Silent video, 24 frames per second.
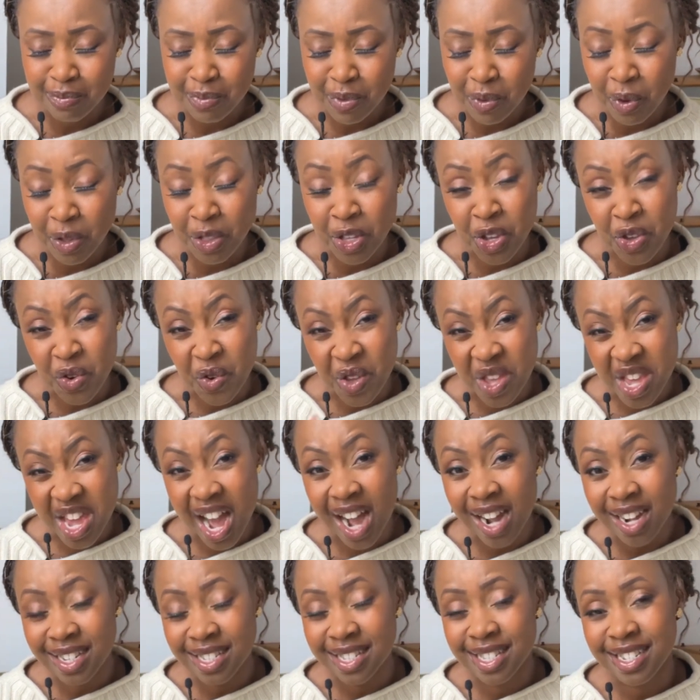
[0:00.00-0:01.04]
whether you're
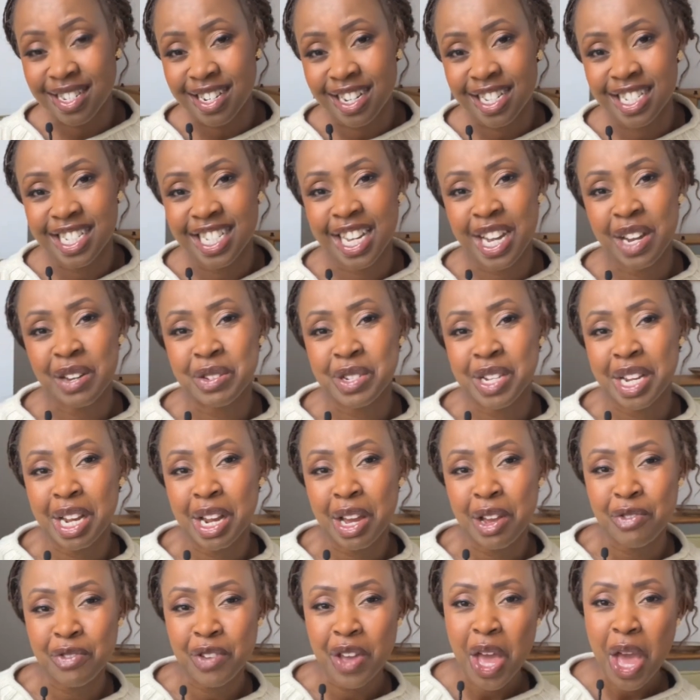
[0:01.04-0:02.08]
young and starting out in
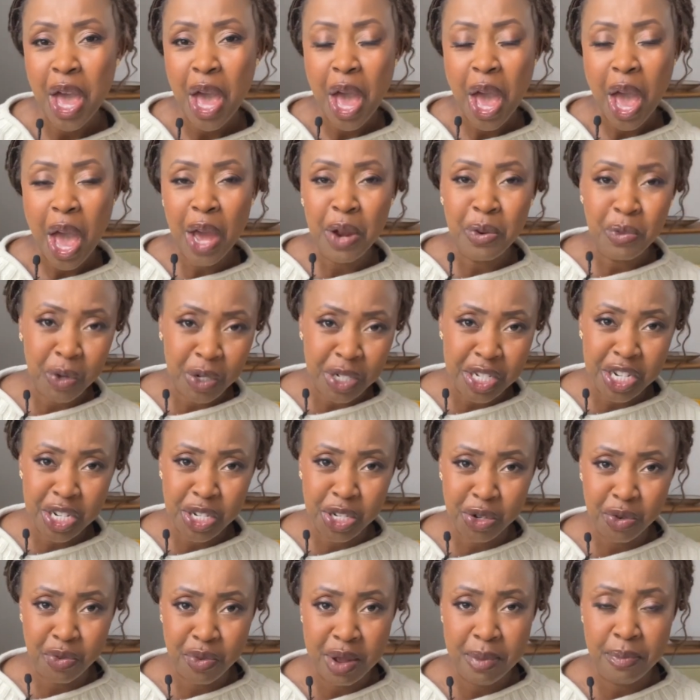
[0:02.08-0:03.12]
life and wanting
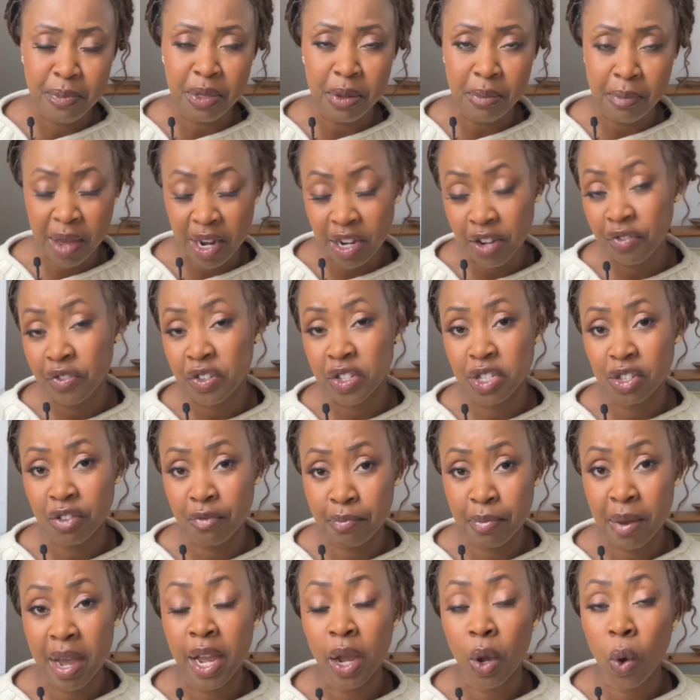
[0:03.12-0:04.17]
to reap the benefits of
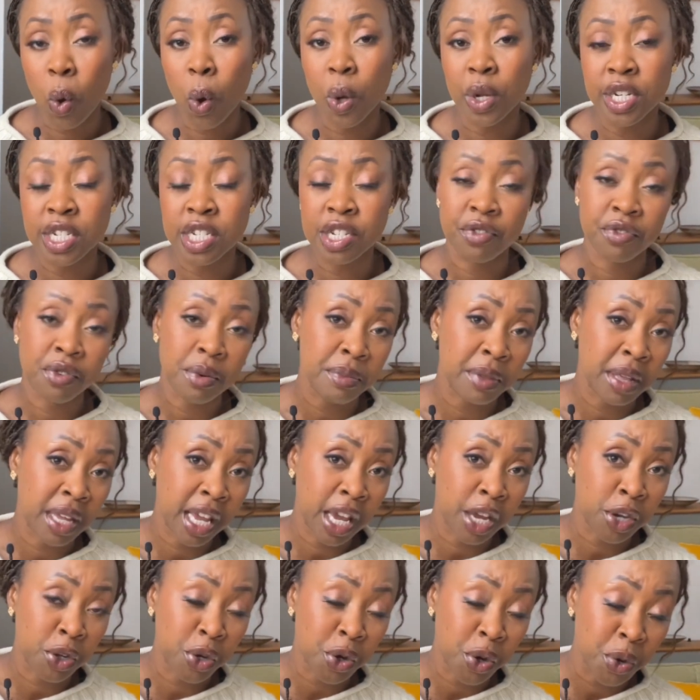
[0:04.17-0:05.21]
buying quality from the
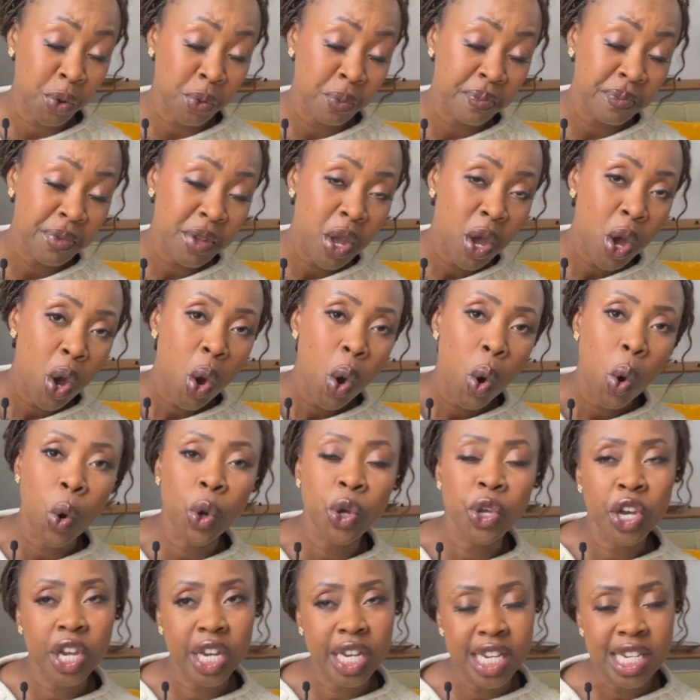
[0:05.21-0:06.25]
get-go, or
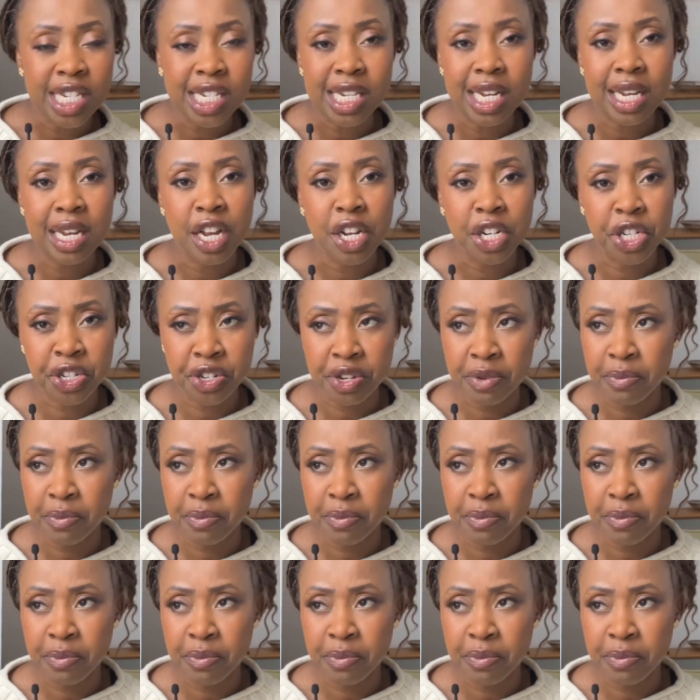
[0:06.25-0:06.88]
you're into luxury